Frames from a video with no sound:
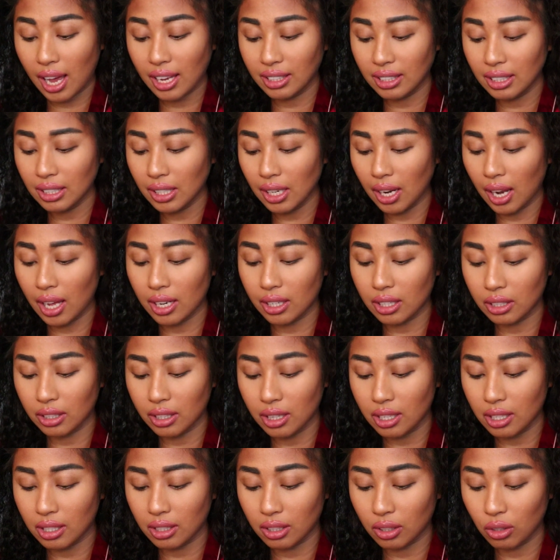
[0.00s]
seen a lot of
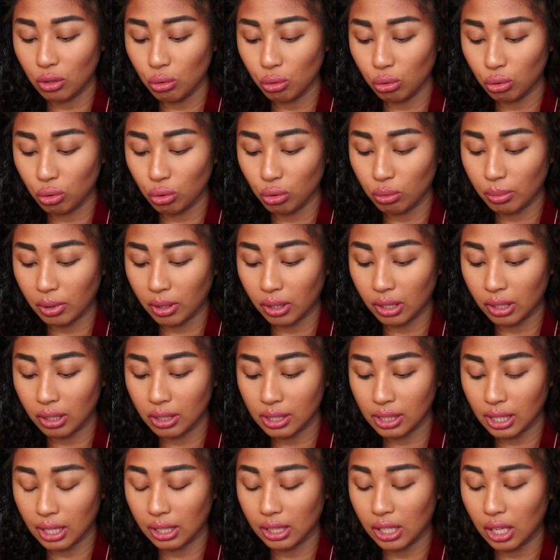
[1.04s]
these
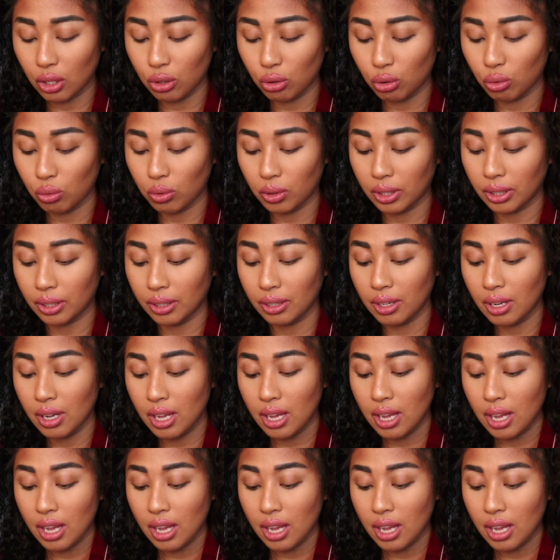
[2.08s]
YouTubers that they doing,